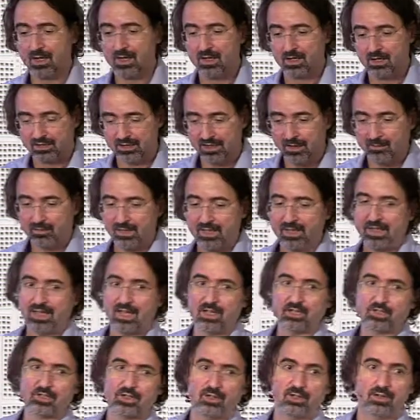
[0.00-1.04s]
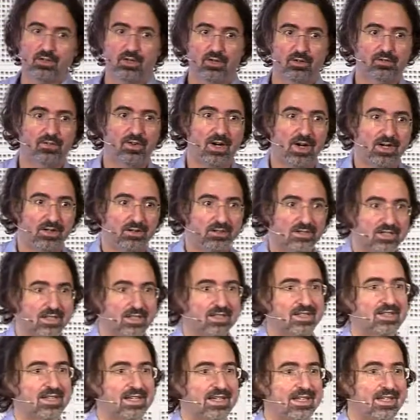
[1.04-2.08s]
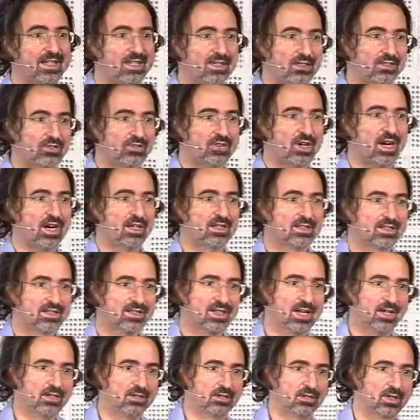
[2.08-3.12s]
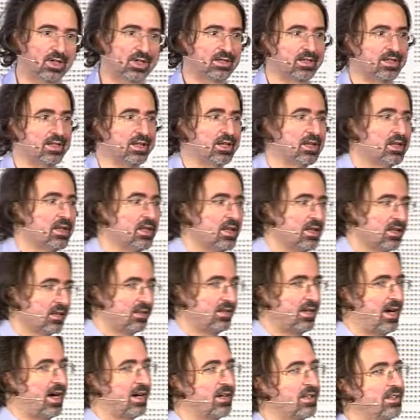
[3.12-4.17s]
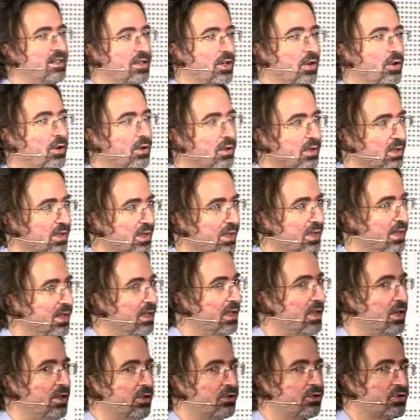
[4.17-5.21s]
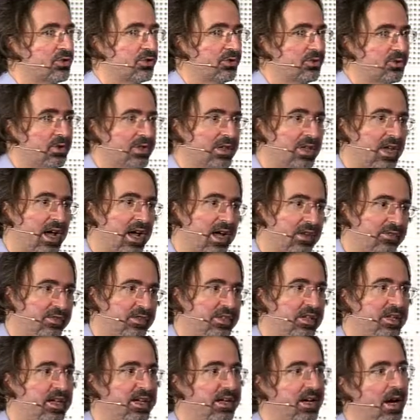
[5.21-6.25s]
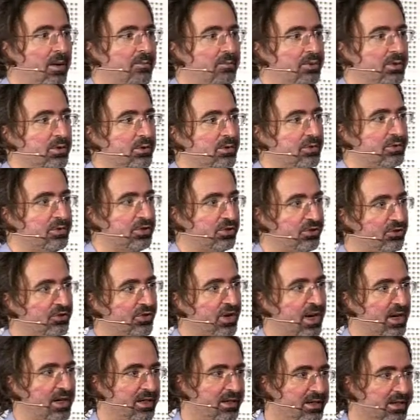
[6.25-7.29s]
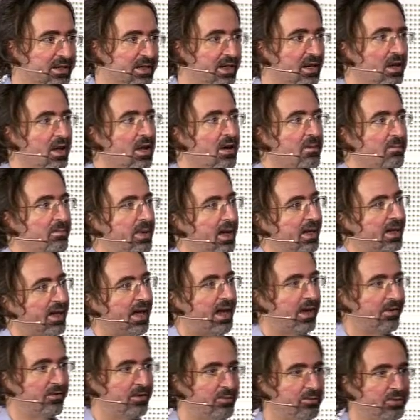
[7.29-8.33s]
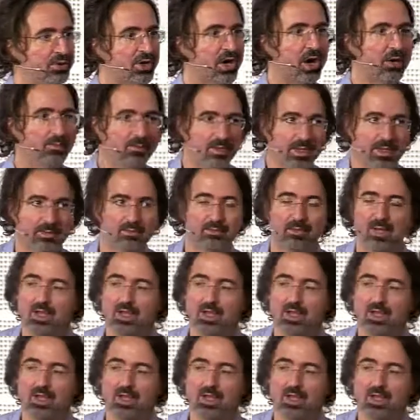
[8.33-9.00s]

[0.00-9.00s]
replication of viruses intracellularly. They are the only truly FDA approved drugs, but have a problem